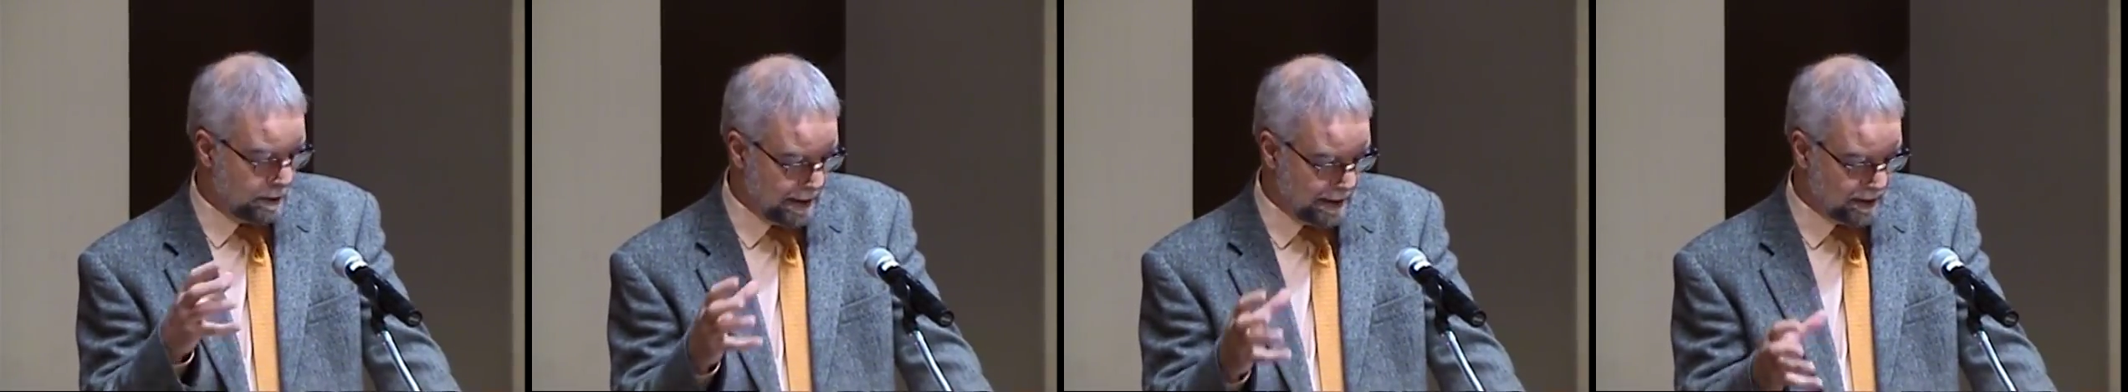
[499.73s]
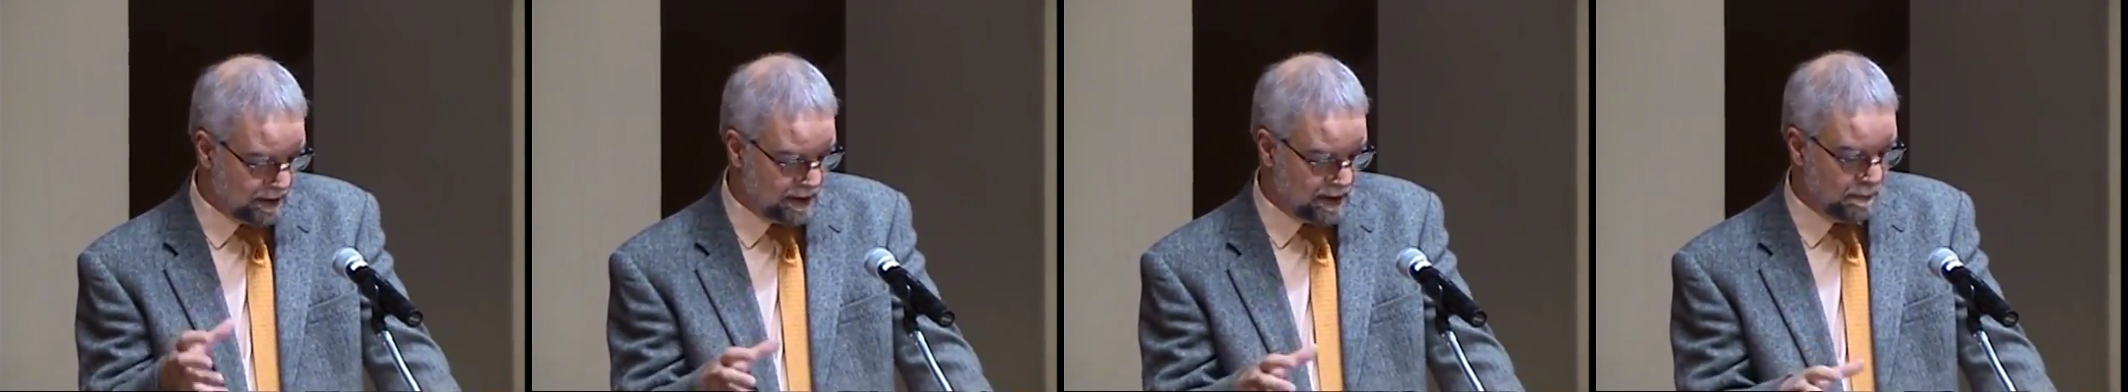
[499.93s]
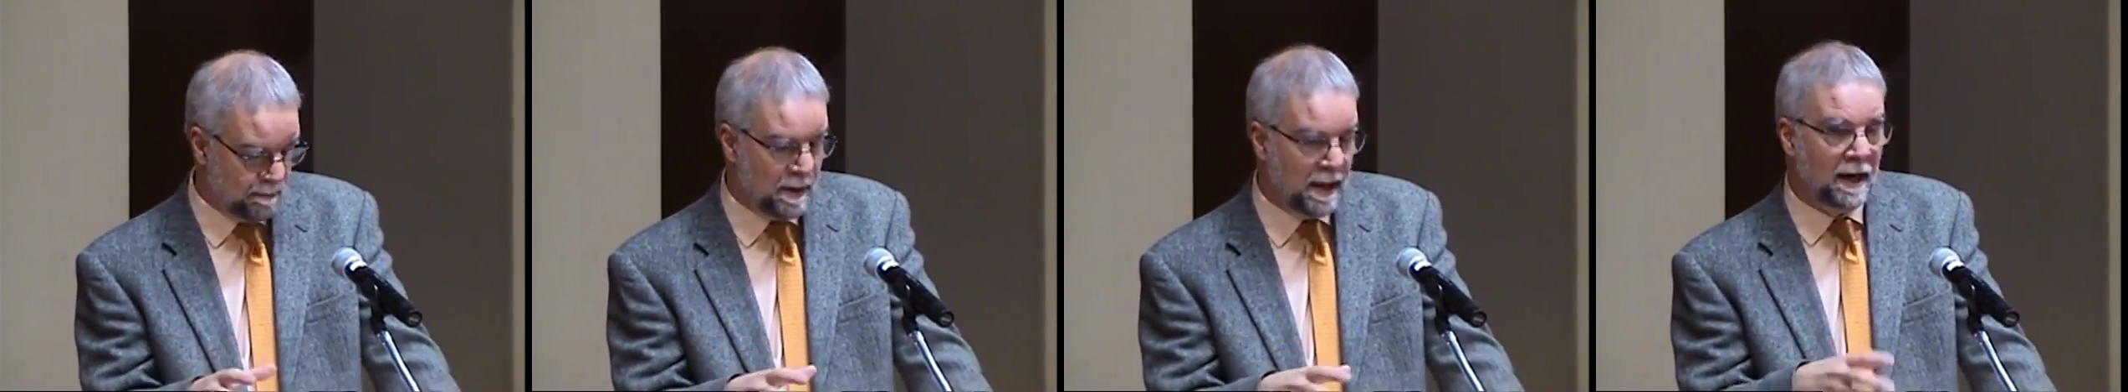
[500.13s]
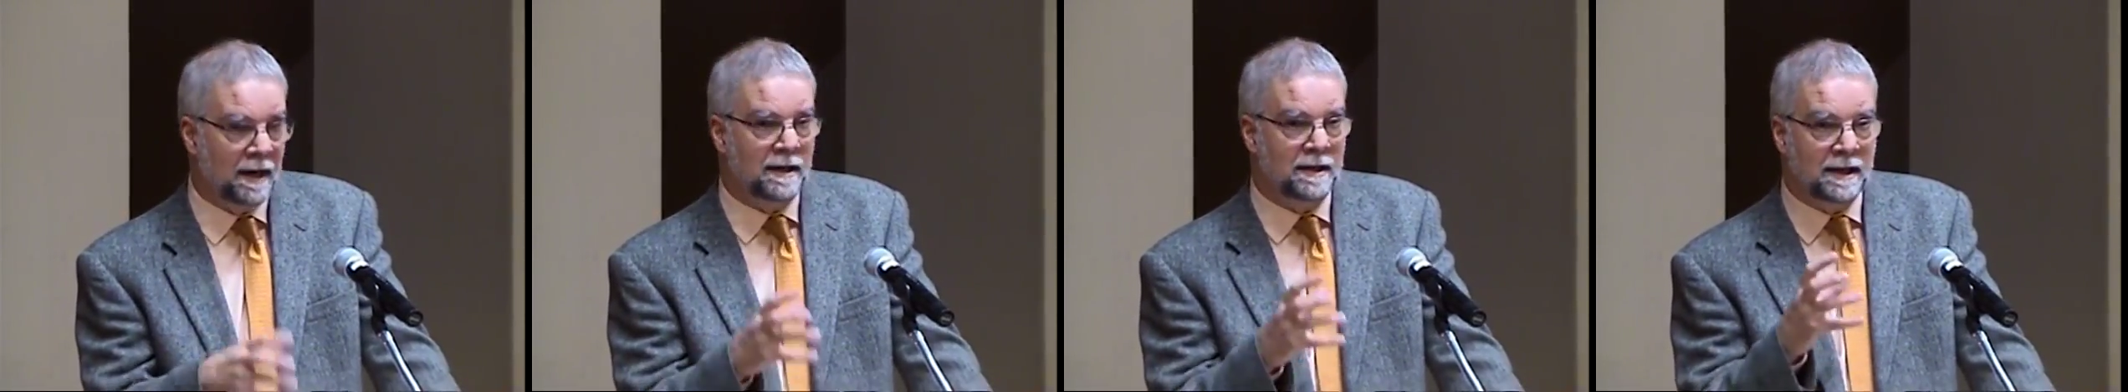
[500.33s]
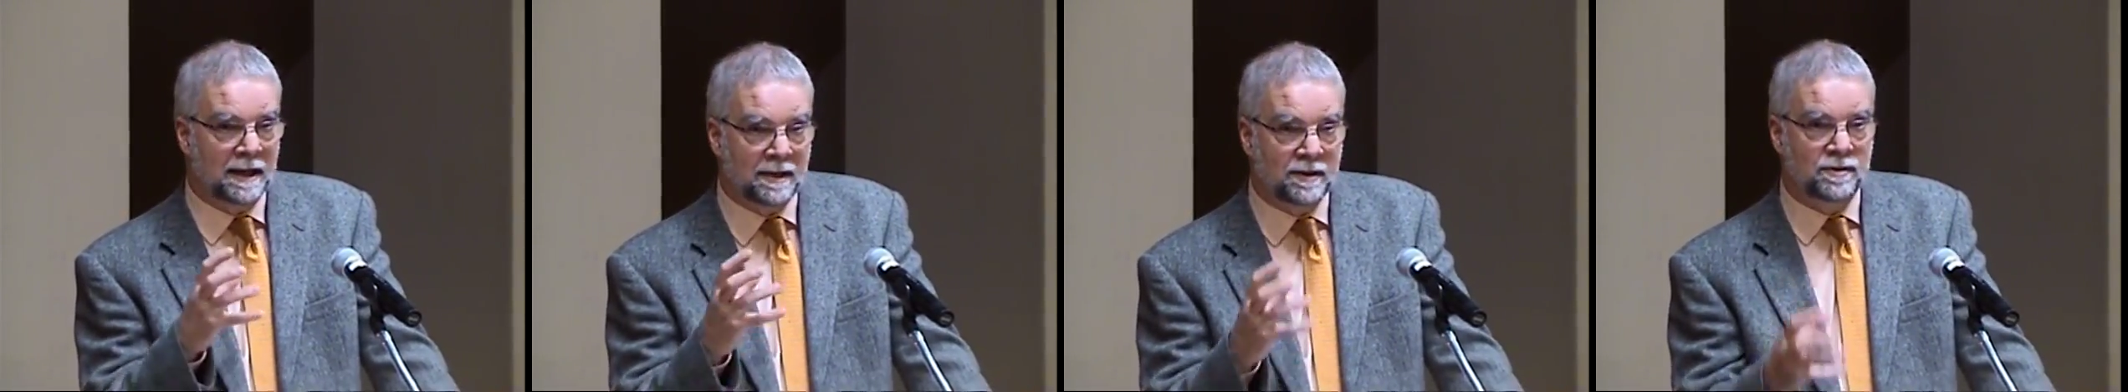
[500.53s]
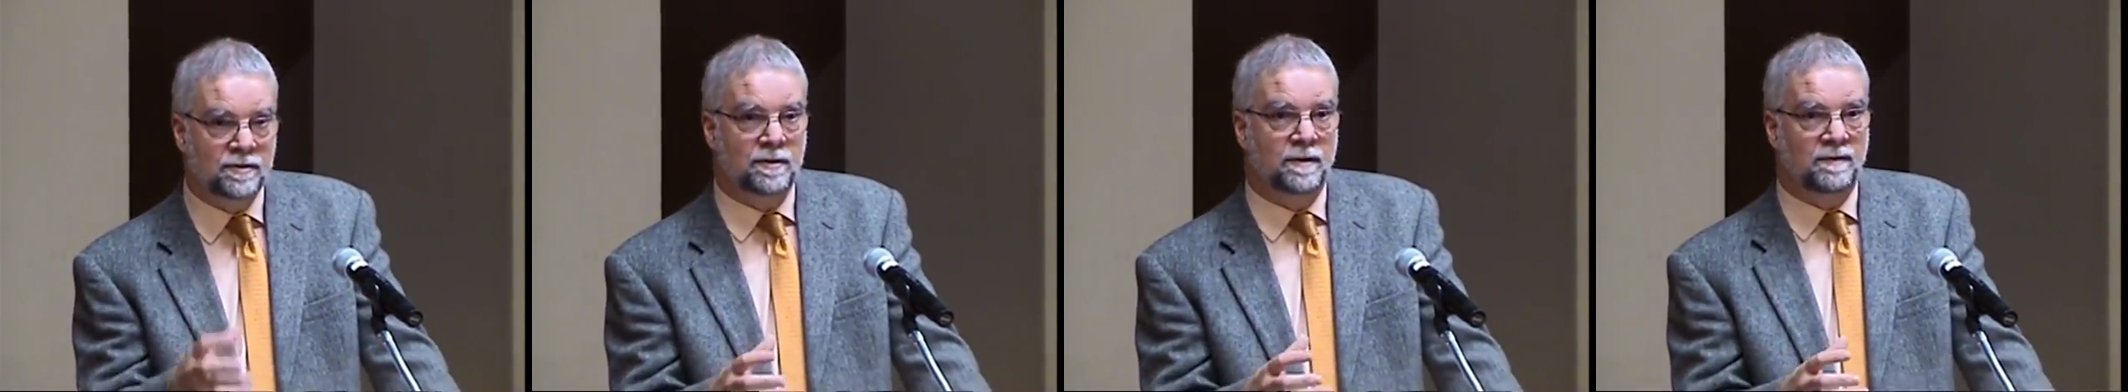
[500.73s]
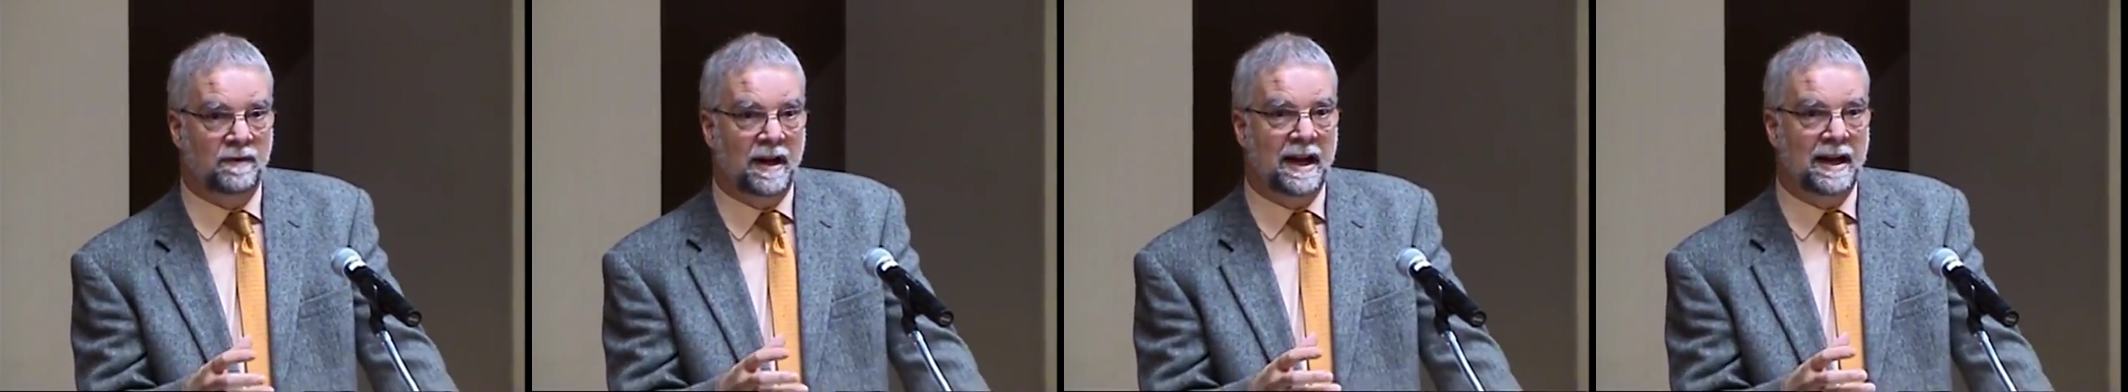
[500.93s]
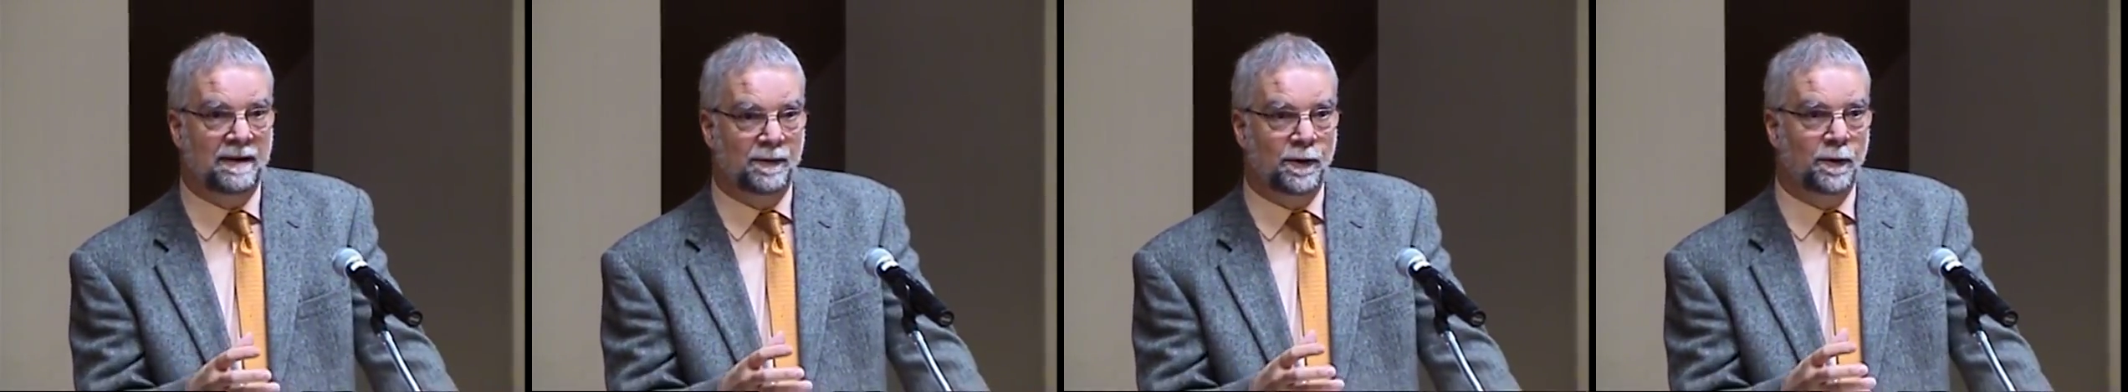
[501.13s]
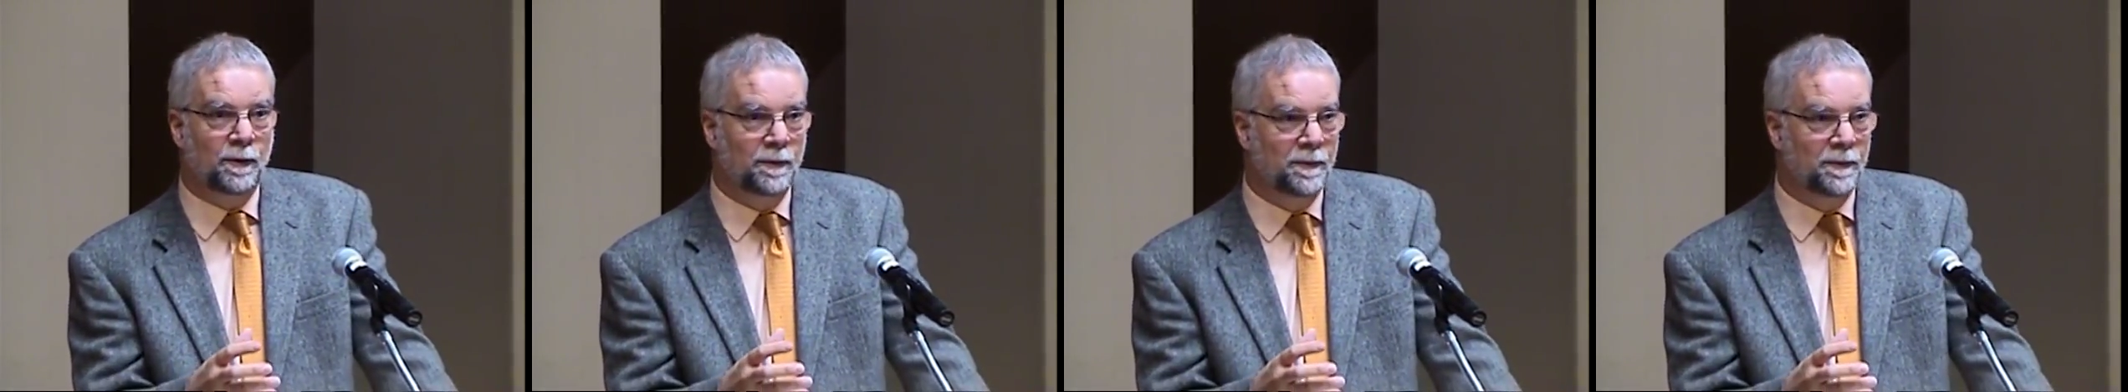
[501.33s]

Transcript: and stability and survival.